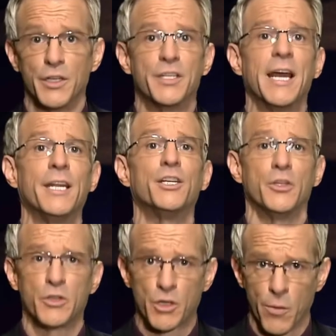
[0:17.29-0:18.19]
intended
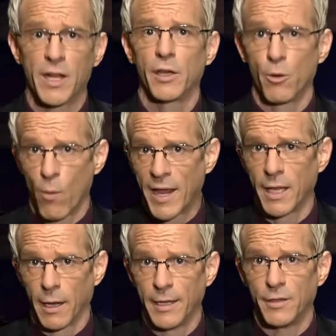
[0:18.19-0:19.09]
to strictly
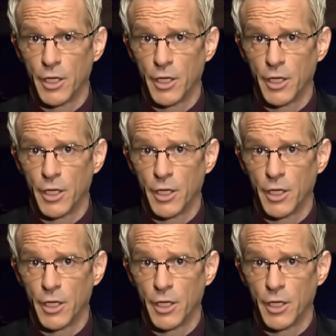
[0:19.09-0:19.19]
regulate